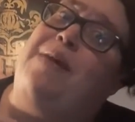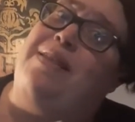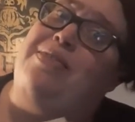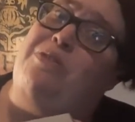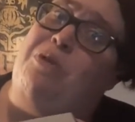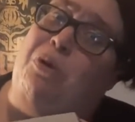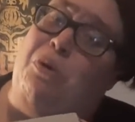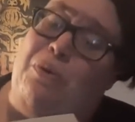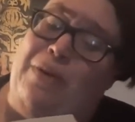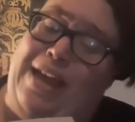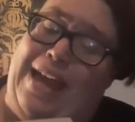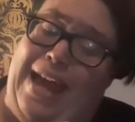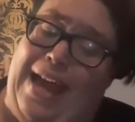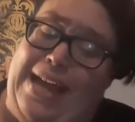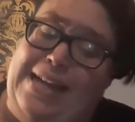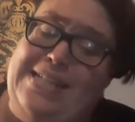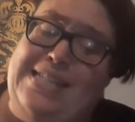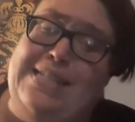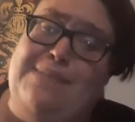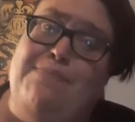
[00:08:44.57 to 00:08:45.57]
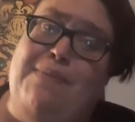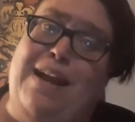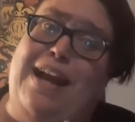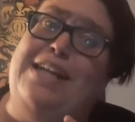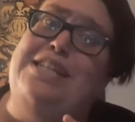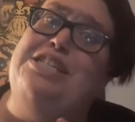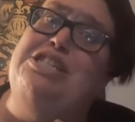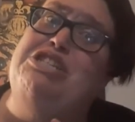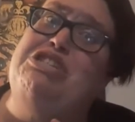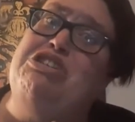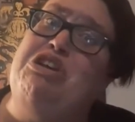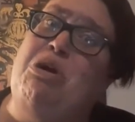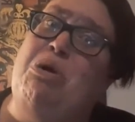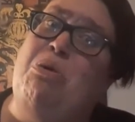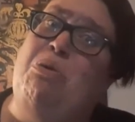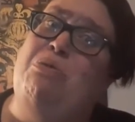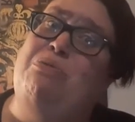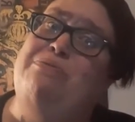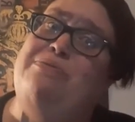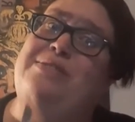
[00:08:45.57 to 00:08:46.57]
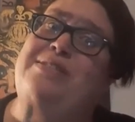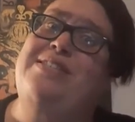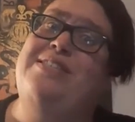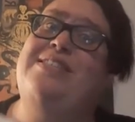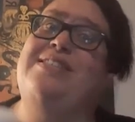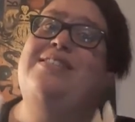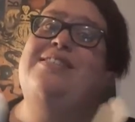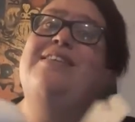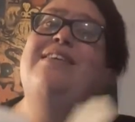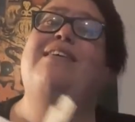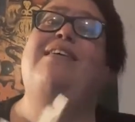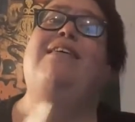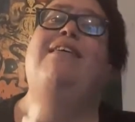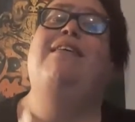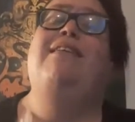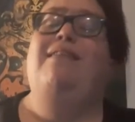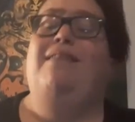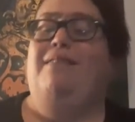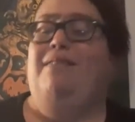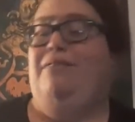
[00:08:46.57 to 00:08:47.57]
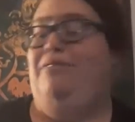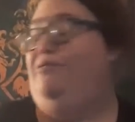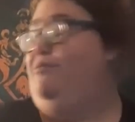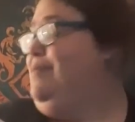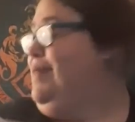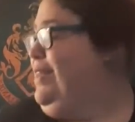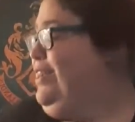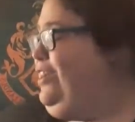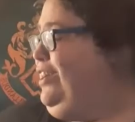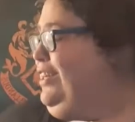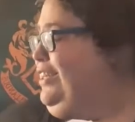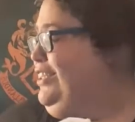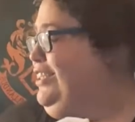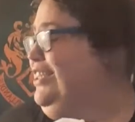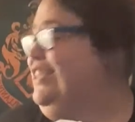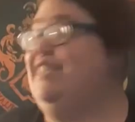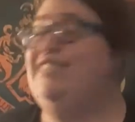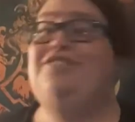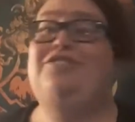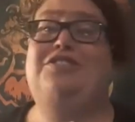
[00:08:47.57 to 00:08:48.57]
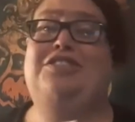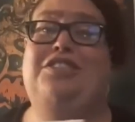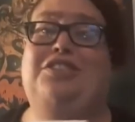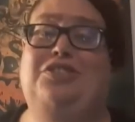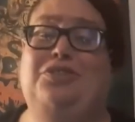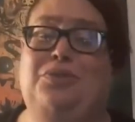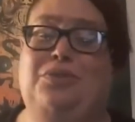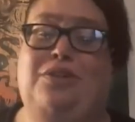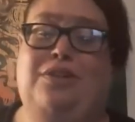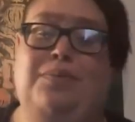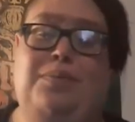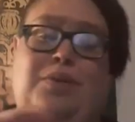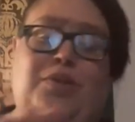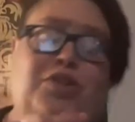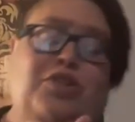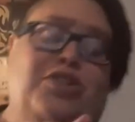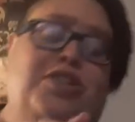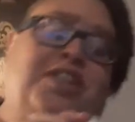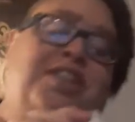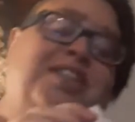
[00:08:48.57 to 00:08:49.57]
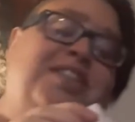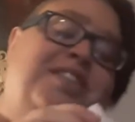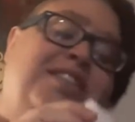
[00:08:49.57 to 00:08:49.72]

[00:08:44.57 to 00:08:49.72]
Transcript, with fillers: bought the whole case, but I don't. Oh my gosh, these are adorable